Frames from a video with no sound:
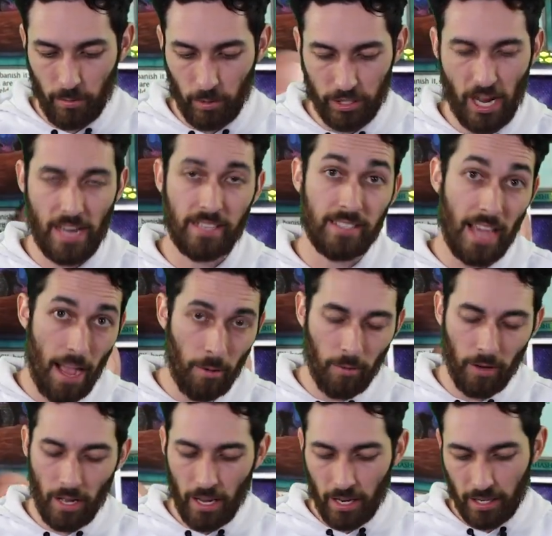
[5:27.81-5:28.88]
which I doubt
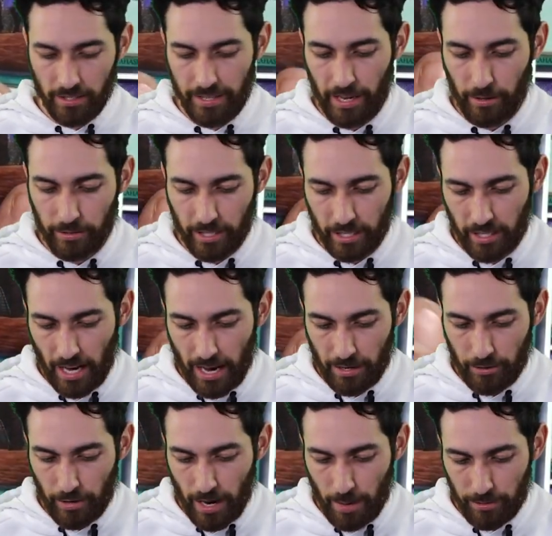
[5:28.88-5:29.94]
because they don't touch hand
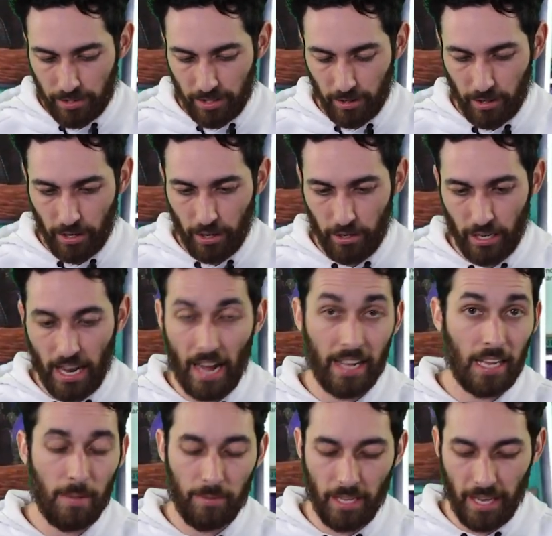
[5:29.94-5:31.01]
traps, so you know you got to
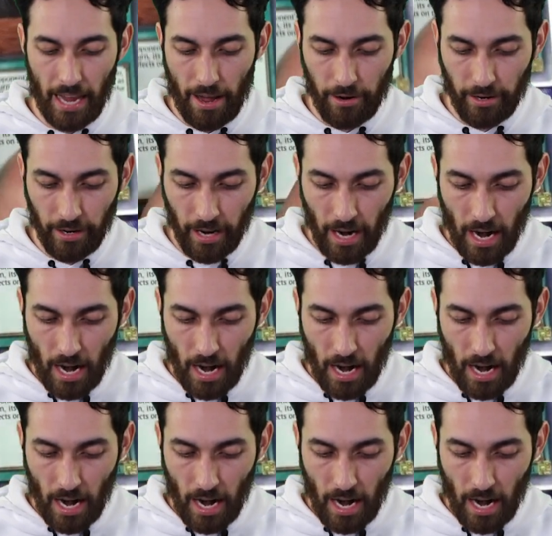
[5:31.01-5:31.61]
keep the counter.